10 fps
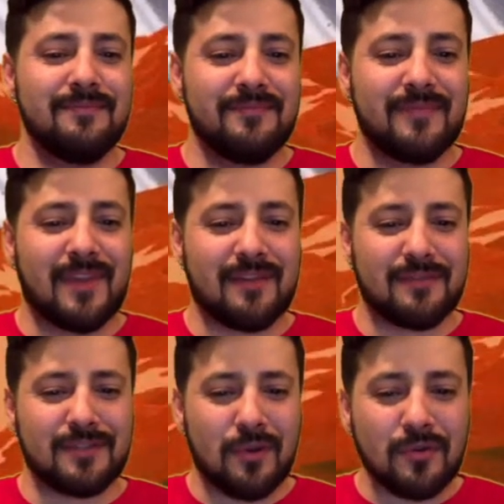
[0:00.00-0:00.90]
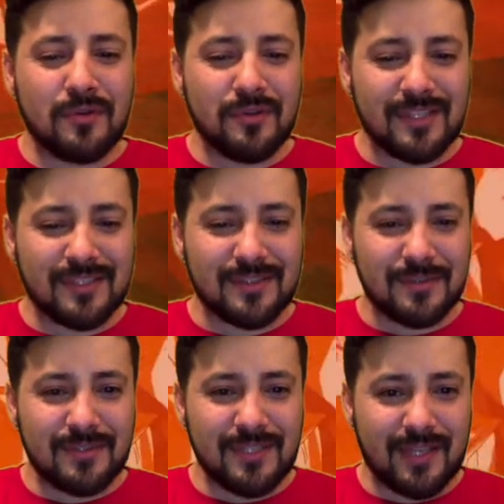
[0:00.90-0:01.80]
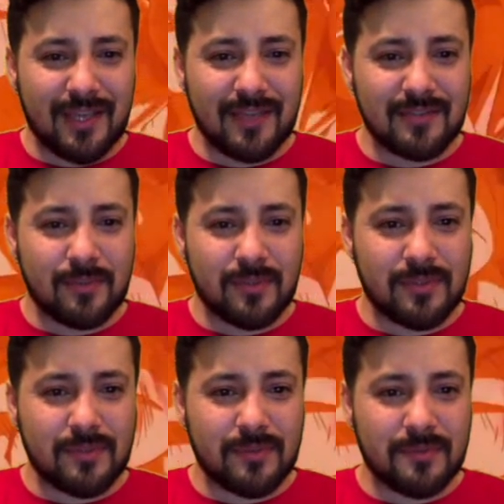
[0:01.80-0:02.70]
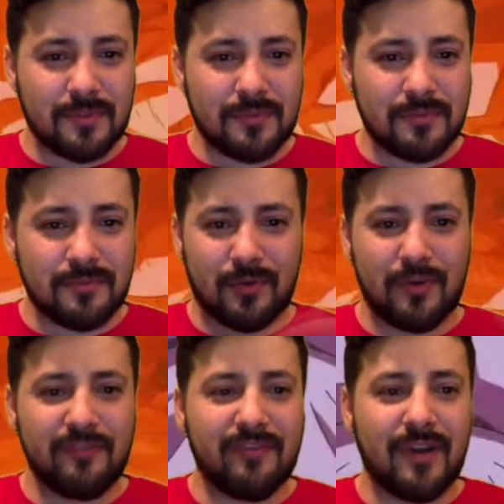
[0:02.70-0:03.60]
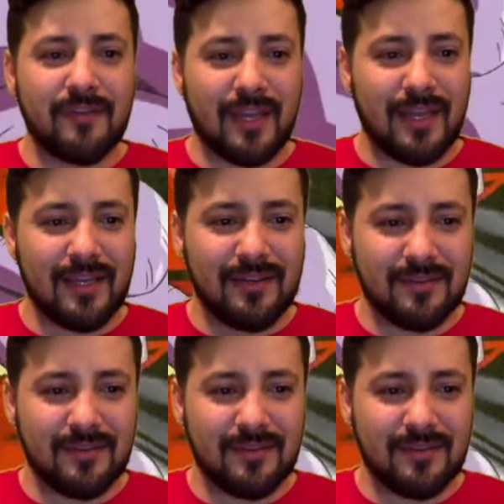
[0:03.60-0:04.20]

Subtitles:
Like if it's Goku, it gets 13k, so that puts him up to 35k.